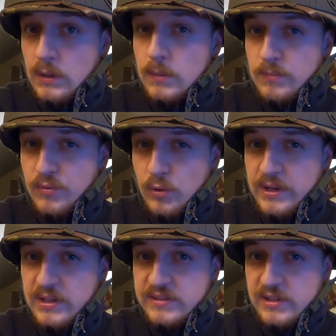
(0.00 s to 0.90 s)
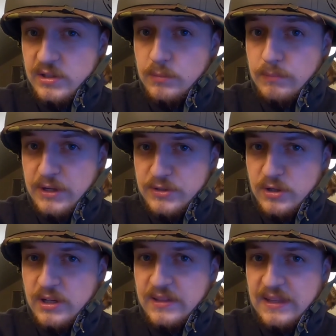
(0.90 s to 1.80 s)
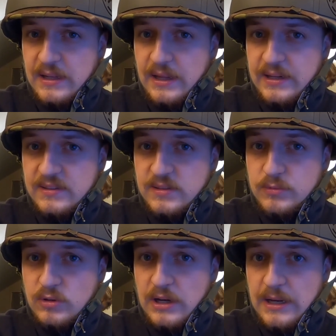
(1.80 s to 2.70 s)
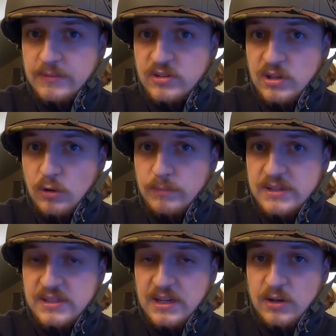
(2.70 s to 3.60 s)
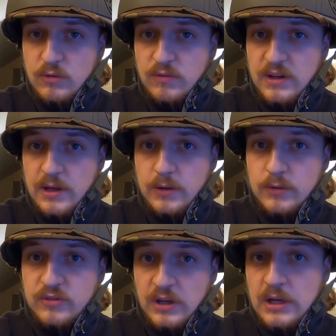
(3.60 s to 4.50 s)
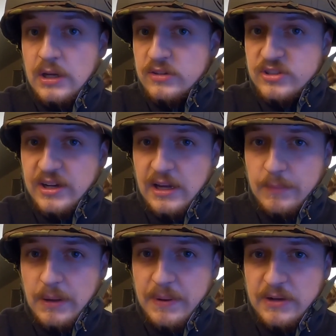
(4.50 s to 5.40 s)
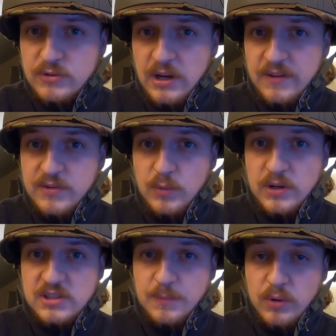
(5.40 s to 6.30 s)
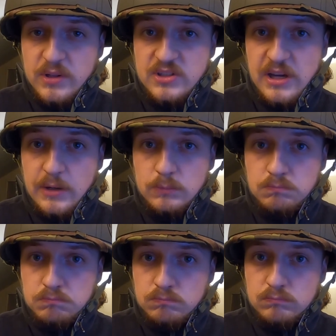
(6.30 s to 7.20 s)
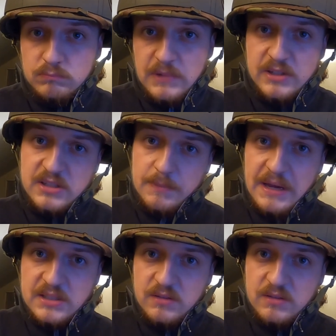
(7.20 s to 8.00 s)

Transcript: Before we continue, make sure to hit that like and subscribe so you don't miss any new videos. Check out my Patreon if you want to support the channel. Now let's get back to the